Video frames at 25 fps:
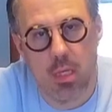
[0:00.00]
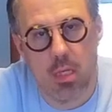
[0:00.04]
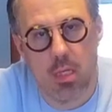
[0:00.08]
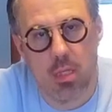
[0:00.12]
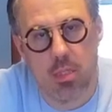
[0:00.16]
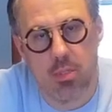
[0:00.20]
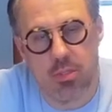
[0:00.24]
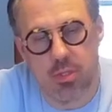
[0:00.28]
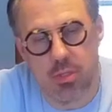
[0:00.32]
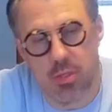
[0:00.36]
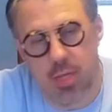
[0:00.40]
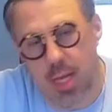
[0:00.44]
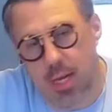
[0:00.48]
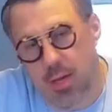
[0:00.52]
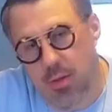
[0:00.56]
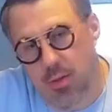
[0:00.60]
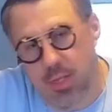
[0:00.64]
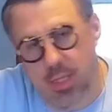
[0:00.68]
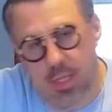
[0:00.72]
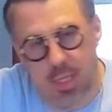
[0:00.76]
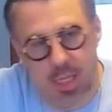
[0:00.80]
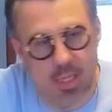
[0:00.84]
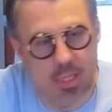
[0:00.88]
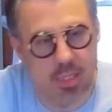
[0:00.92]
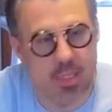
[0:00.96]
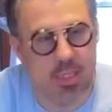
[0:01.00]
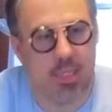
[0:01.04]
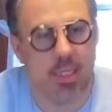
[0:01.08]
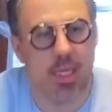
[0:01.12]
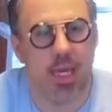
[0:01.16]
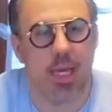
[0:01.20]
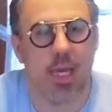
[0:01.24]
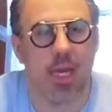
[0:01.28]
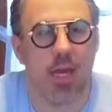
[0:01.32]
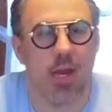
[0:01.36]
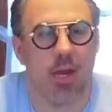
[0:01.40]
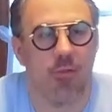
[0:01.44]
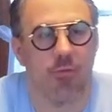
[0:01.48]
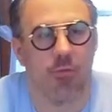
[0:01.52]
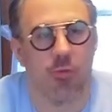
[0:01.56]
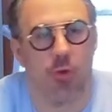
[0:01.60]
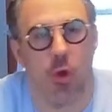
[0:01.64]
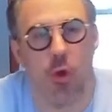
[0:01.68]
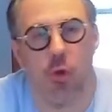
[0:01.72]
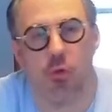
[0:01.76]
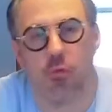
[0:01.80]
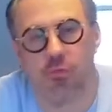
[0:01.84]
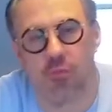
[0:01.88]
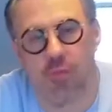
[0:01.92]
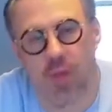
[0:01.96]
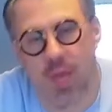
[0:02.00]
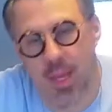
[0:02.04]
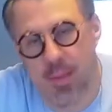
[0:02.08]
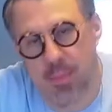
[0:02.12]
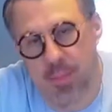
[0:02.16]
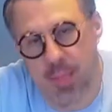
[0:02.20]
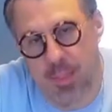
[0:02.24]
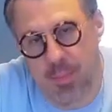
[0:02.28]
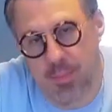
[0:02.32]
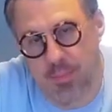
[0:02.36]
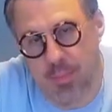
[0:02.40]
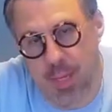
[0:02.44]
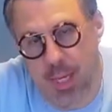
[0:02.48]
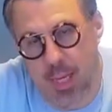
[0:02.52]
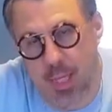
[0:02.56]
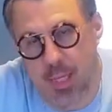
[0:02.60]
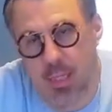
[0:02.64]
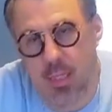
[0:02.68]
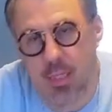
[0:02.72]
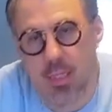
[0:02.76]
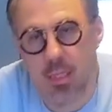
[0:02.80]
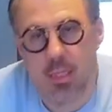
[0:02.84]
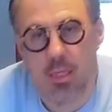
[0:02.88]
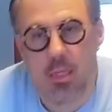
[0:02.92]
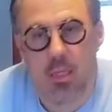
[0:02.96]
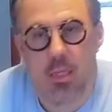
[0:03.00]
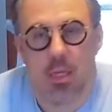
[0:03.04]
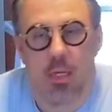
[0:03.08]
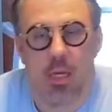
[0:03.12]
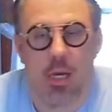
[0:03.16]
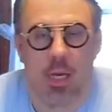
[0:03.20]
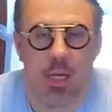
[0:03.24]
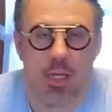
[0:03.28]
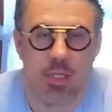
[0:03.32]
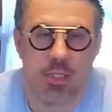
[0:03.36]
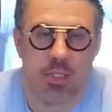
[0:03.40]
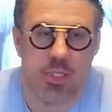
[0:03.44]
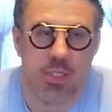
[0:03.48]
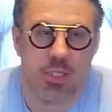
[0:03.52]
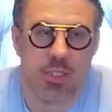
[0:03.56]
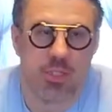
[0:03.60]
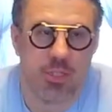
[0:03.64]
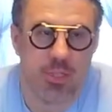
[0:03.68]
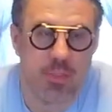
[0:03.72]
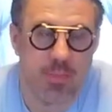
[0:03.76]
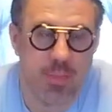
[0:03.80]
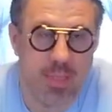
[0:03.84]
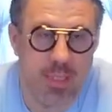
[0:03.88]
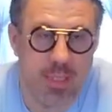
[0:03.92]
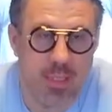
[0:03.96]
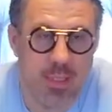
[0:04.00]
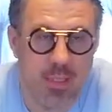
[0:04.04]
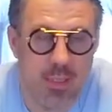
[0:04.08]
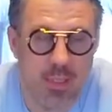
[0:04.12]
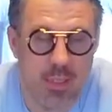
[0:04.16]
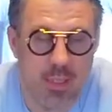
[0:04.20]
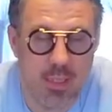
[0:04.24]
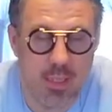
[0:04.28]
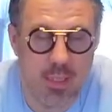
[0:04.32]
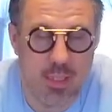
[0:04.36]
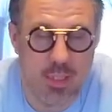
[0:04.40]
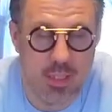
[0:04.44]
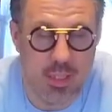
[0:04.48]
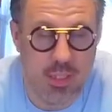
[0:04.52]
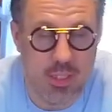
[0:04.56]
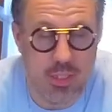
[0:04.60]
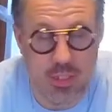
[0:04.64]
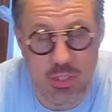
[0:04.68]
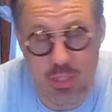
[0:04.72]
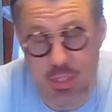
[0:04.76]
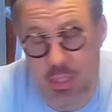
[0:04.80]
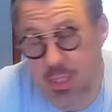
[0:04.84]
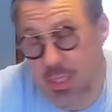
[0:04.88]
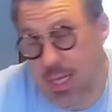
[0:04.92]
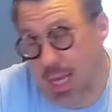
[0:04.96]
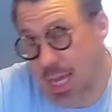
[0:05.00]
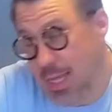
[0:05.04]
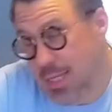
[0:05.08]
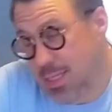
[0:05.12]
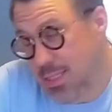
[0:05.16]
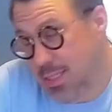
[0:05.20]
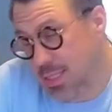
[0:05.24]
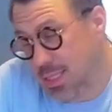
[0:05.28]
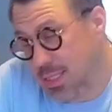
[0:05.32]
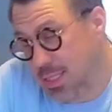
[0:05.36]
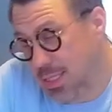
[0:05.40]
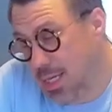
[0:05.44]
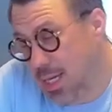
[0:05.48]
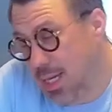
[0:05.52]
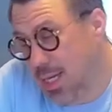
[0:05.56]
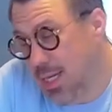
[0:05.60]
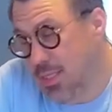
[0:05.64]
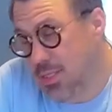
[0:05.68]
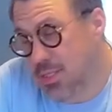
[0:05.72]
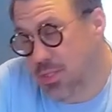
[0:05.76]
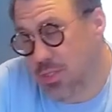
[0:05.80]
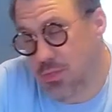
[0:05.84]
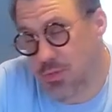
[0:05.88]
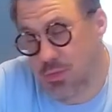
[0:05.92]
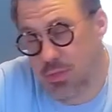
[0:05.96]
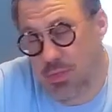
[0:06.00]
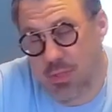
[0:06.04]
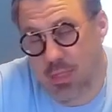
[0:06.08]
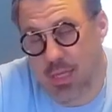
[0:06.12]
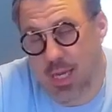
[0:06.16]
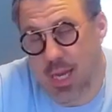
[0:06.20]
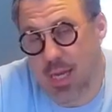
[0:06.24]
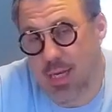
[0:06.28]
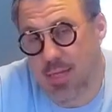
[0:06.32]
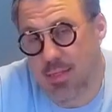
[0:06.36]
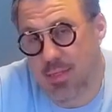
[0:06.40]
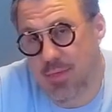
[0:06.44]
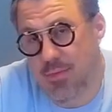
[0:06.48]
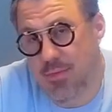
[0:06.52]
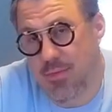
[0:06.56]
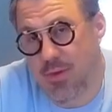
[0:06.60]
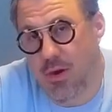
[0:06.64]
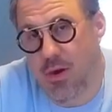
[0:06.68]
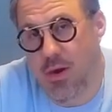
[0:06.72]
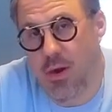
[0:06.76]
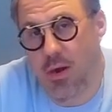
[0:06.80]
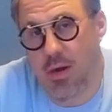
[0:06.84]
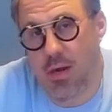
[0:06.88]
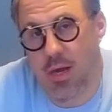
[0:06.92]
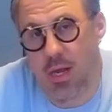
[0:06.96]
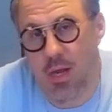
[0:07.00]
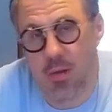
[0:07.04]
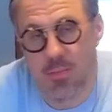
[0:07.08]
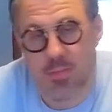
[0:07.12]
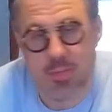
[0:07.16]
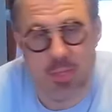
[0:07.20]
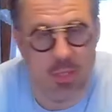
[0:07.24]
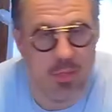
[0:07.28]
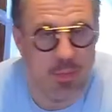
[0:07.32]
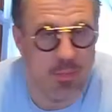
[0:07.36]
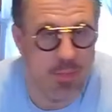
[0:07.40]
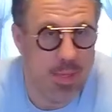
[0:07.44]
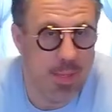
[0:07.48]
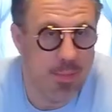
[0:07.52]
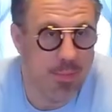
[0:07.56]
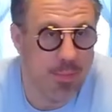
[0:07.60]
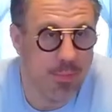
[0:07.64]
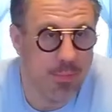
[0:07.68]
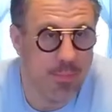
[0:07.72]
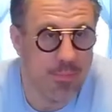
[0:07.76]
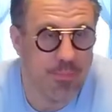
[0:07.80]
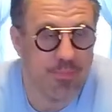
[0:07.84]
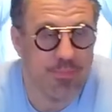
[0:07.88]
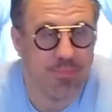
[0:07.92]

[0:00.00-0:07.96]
So not only does she take care of her own family, but mm. uh, she should be, she should, and she does just through the kindness of her heart helps other people.